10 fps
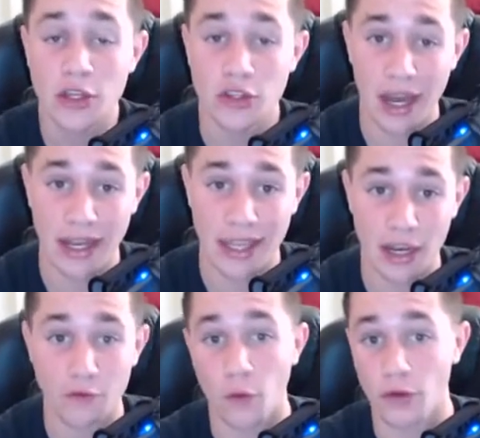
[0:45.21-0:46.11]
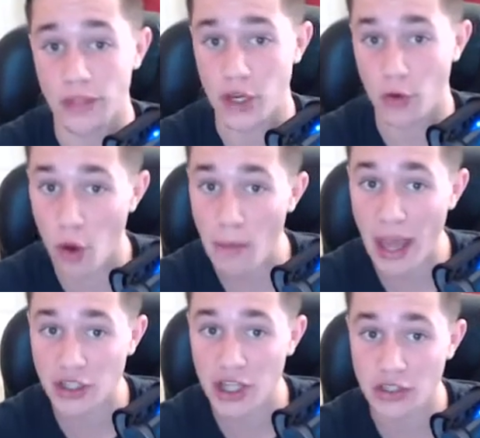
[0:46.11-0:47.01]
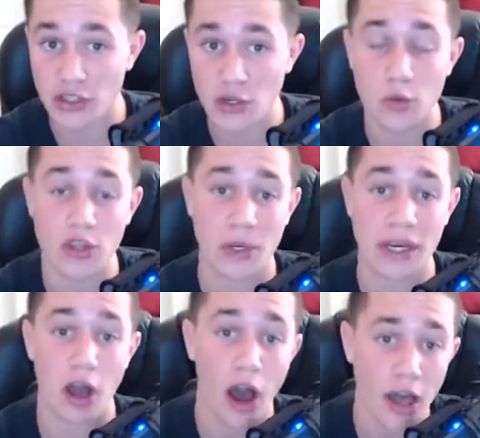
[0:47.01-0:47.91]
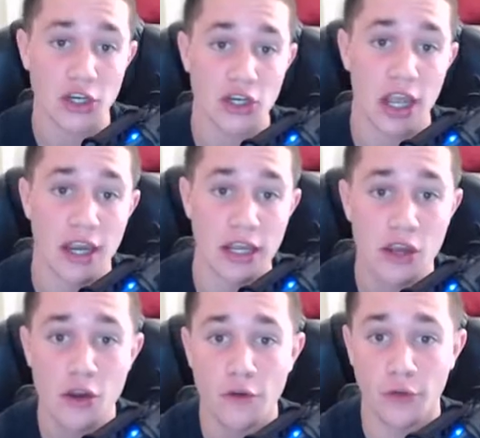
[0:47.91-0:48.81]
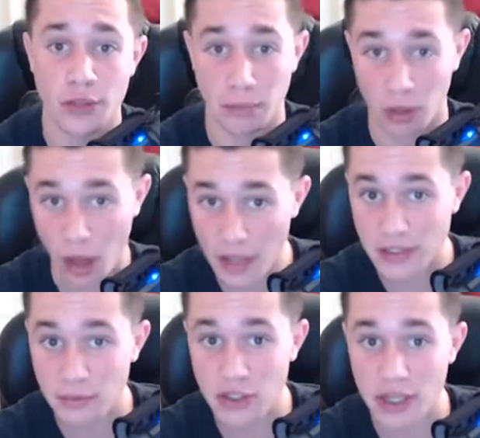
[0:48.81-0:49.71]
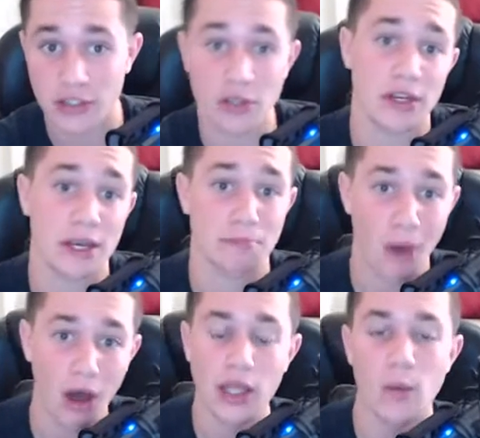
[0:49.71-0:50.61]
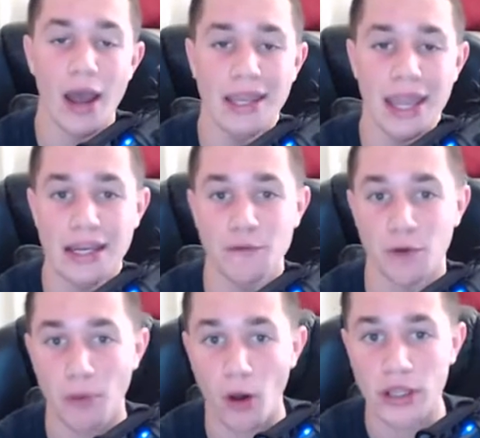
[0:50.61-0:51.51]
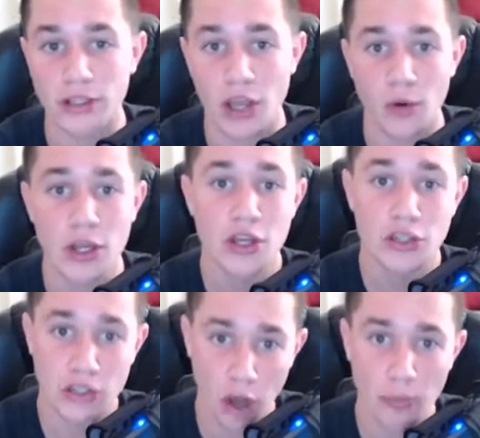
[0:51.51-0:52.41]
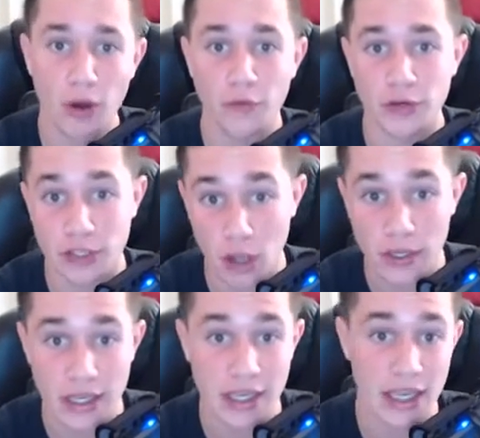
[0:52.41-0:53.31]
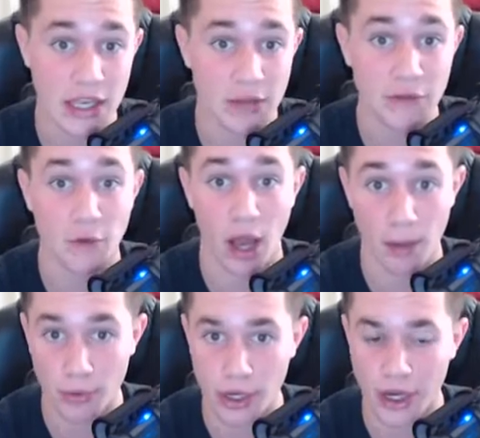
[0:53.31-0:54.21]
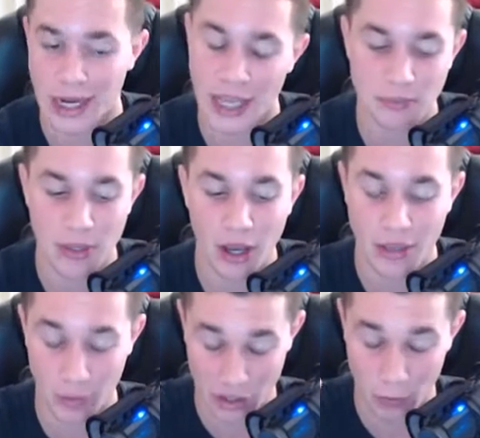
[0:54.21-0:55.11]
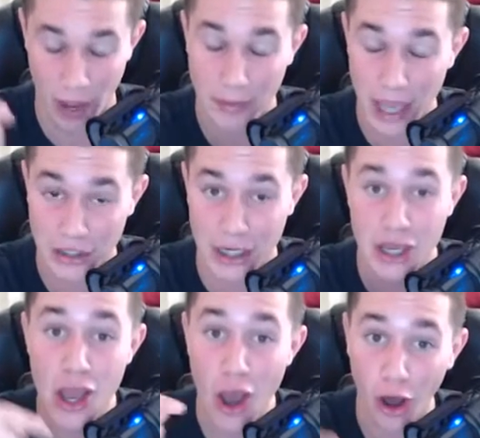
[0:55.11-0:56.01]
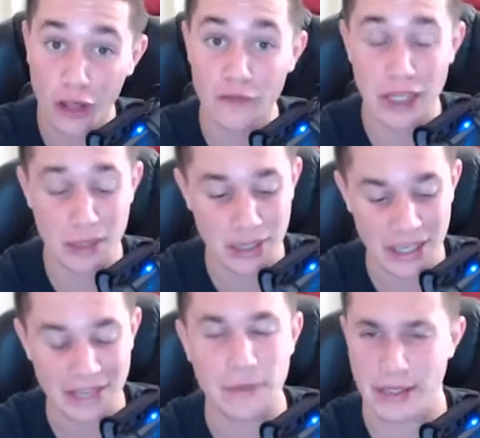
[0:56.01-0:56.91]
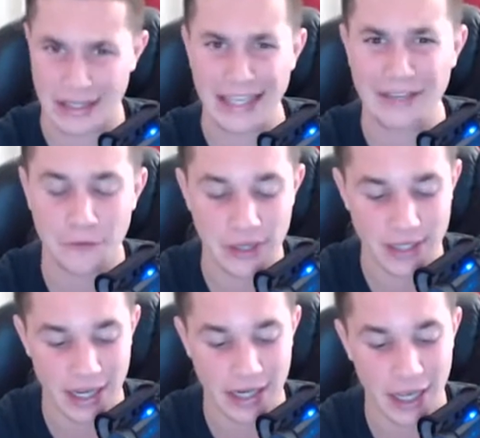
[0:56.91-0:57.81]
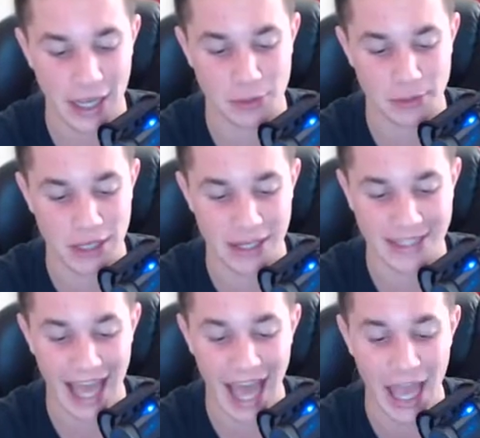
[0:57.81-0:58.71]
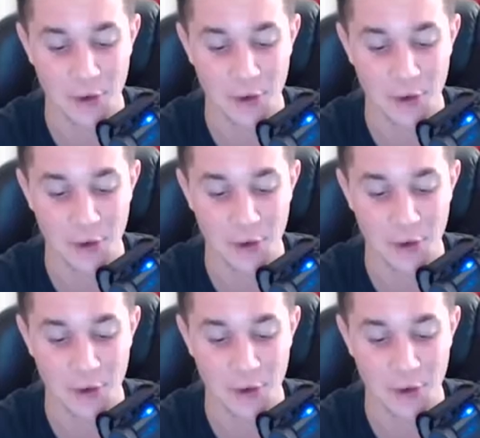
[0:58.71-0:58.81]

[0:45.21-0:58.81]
You got to get it for the Crobat Gen 2. You need Oddish candy for the Blossom Gen 2. You need Poliwag candy for Politoed, Slowpoke for Slowking, Eevee for Umbreon and Espeon, which is why I'm catching all of the Eevees I can catch because I